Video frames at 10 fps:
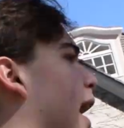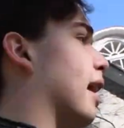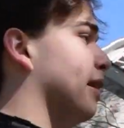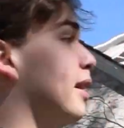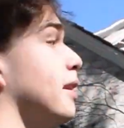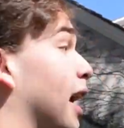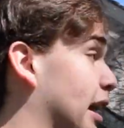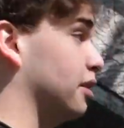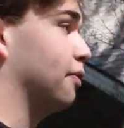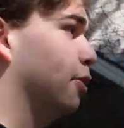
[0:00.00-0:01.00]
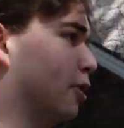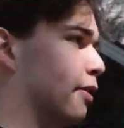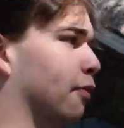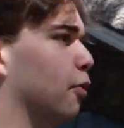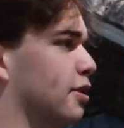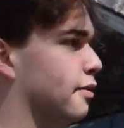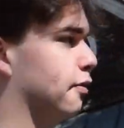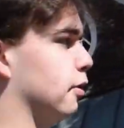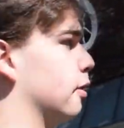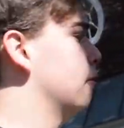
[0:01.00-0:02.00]
and catch this fugitive once
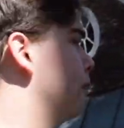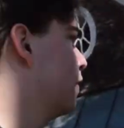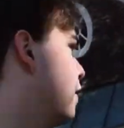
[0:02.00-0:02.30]
and for all.